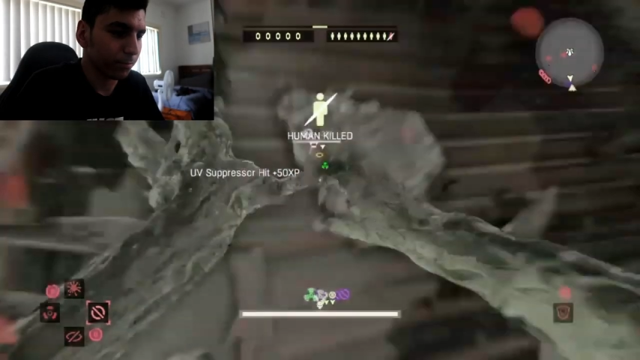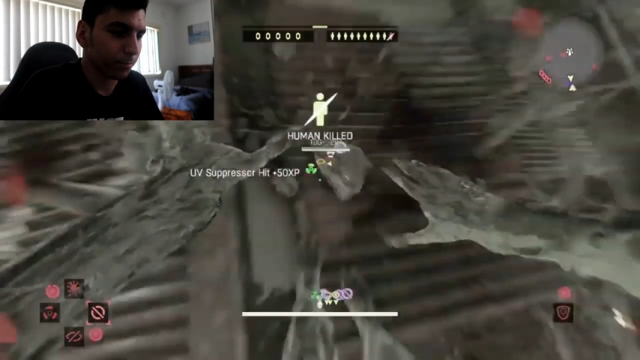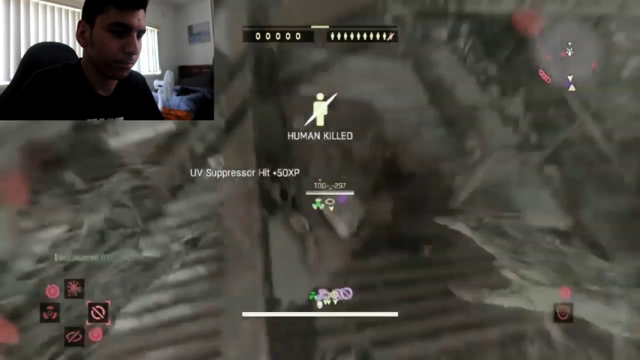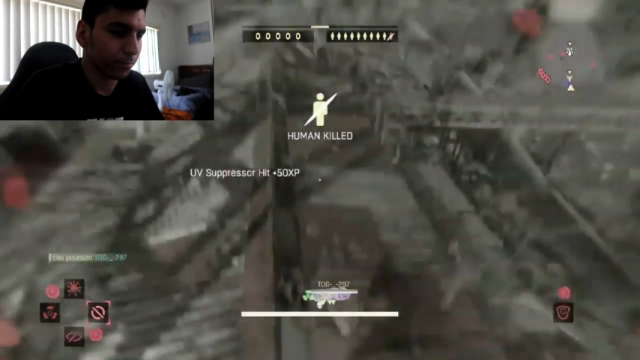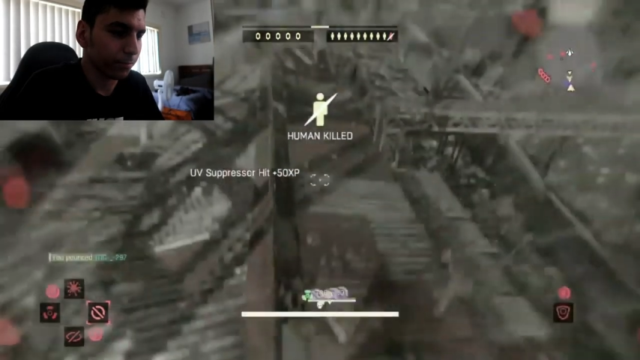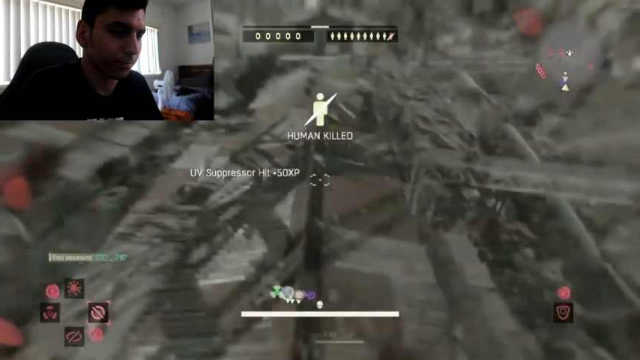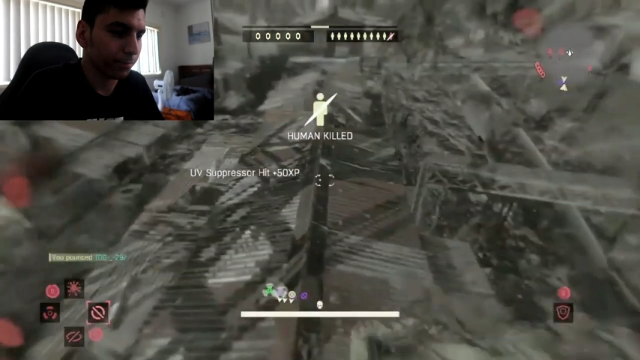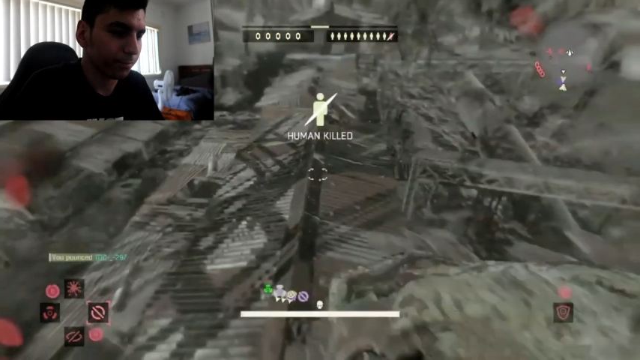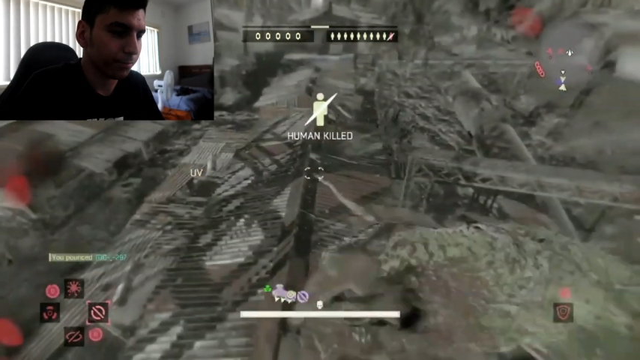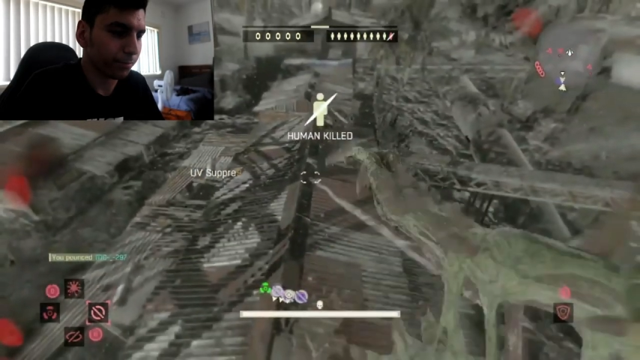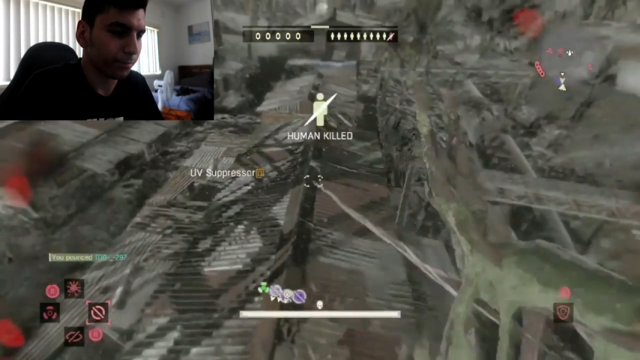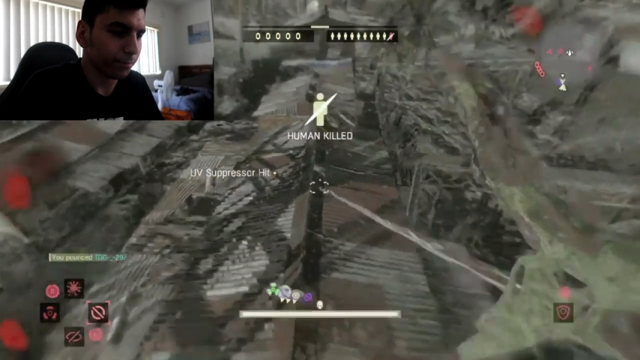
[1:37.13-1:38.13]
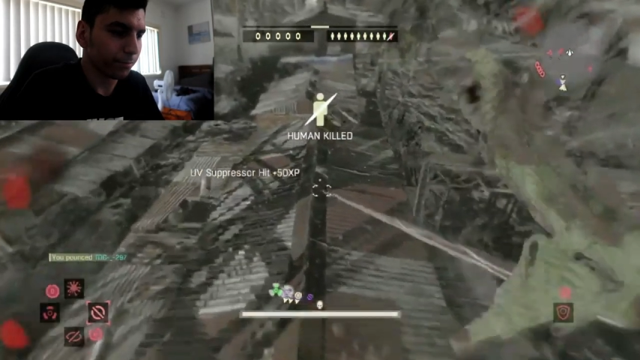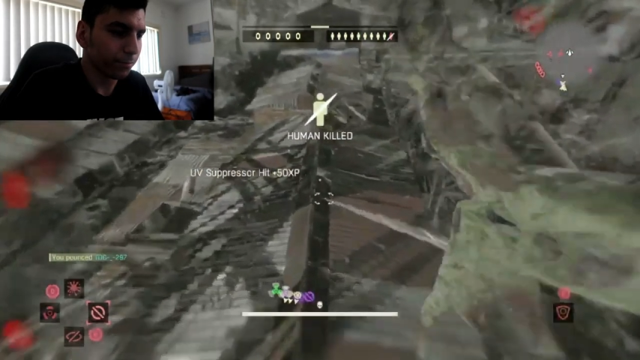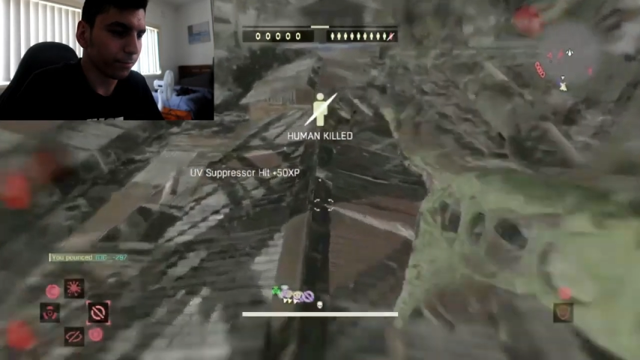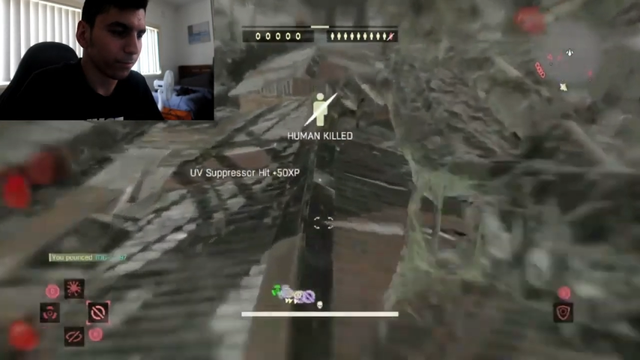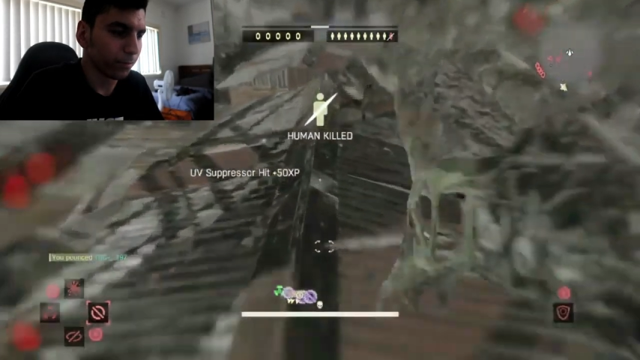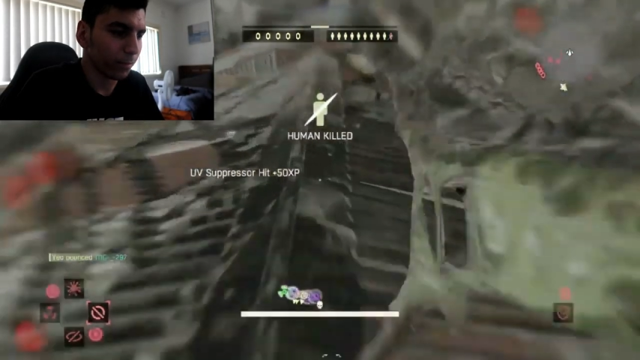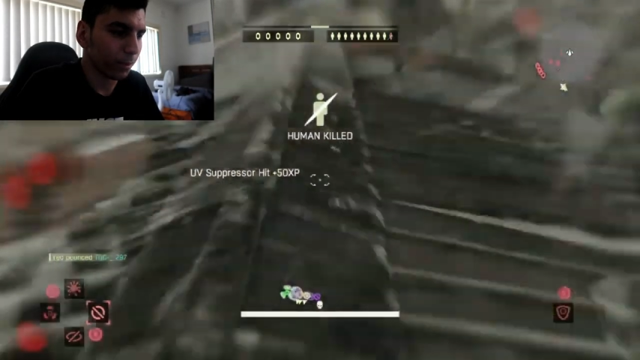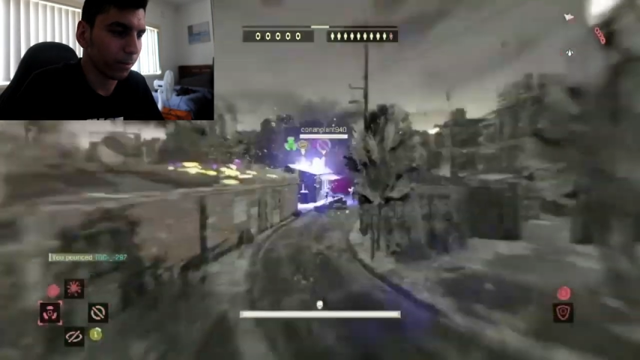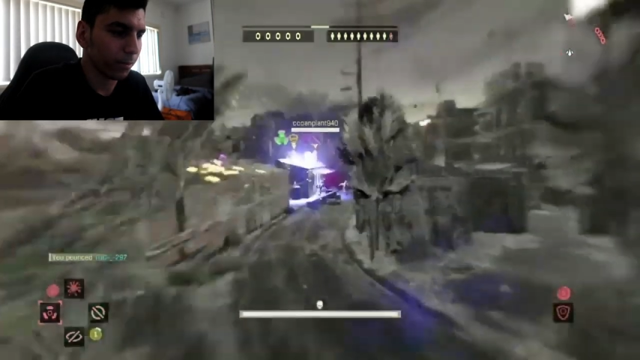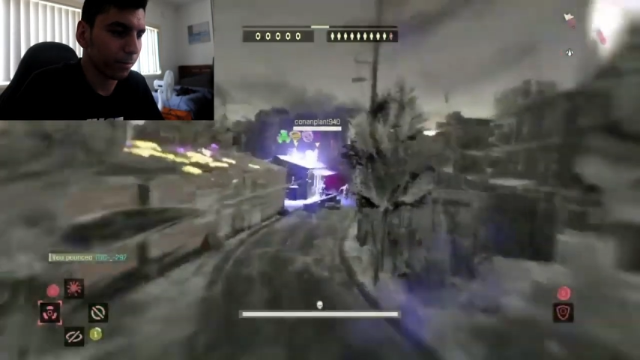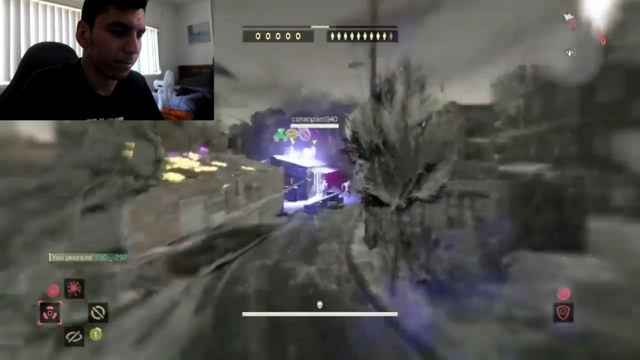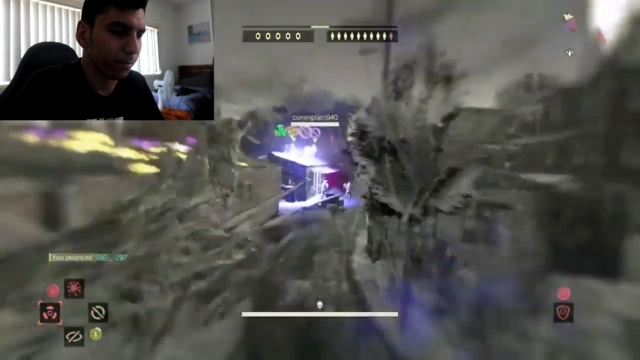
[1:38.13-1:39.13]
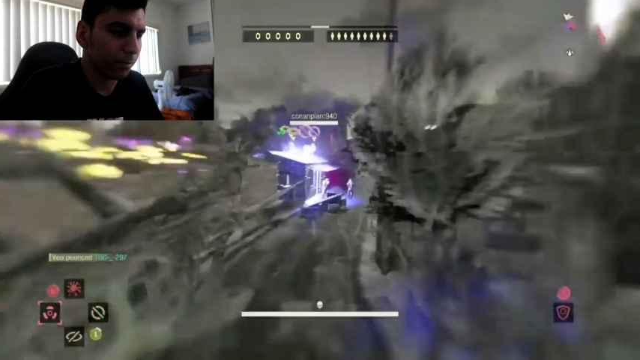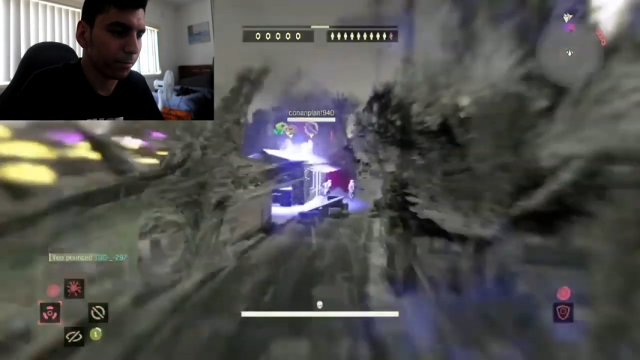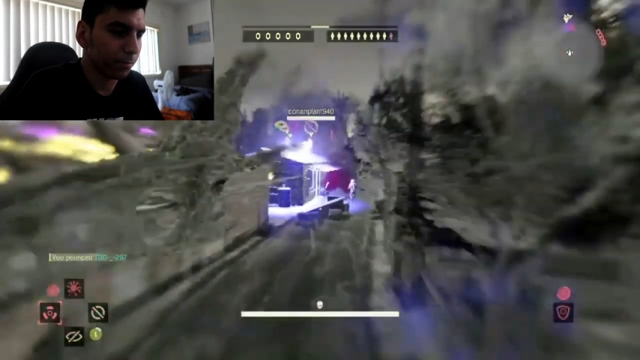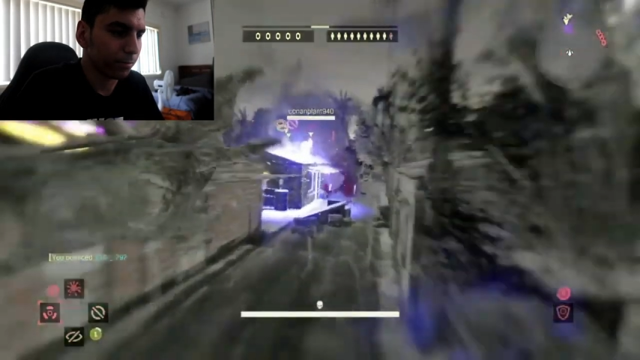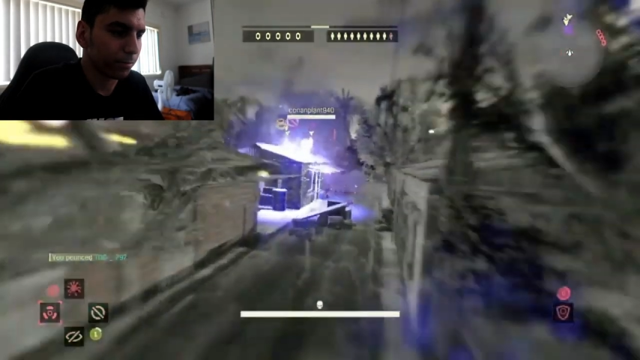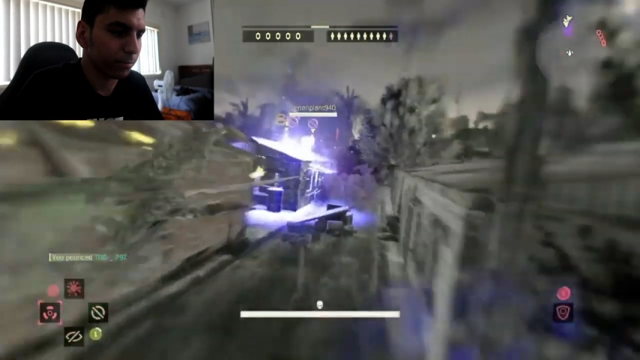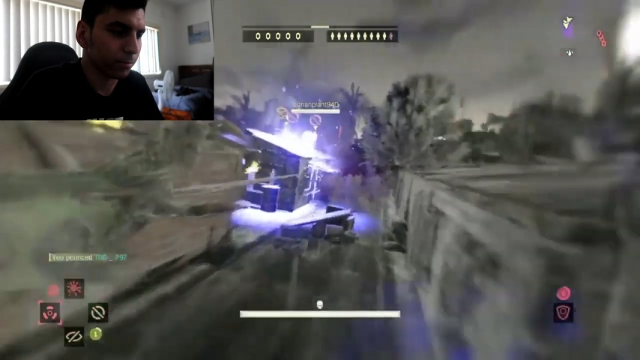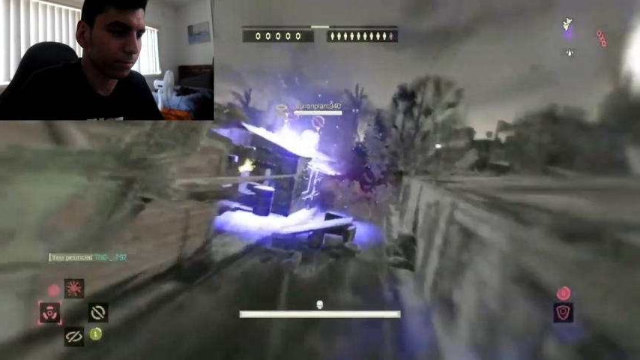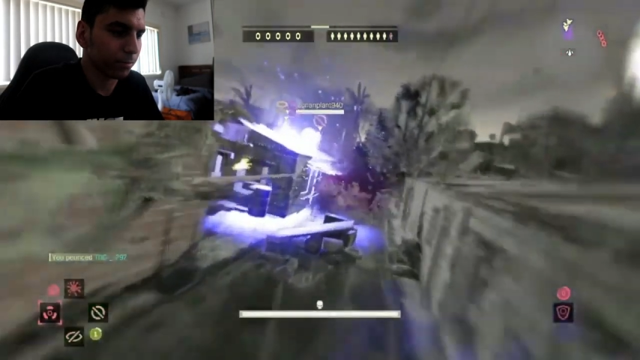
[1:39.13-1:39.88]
(silence)